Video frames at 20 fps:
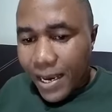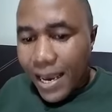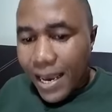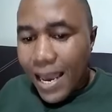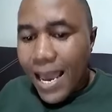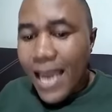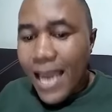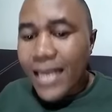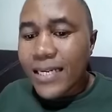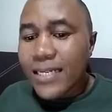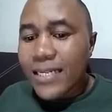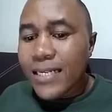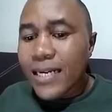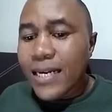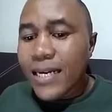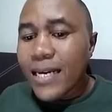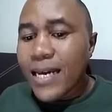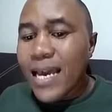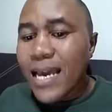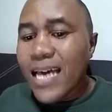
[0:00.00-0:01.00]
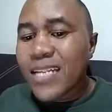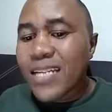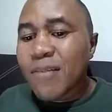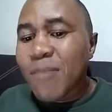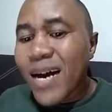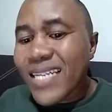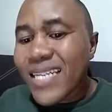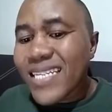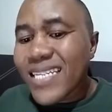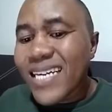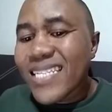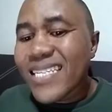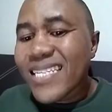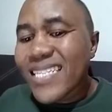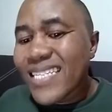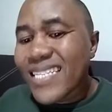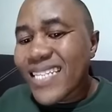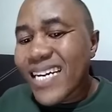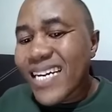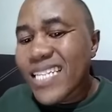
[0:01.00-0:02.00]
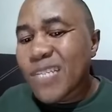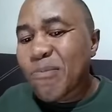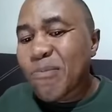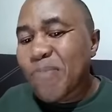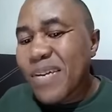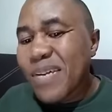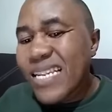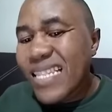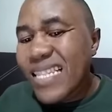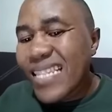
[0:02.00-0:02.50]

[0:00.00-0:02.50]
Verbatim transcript: And as much as it has been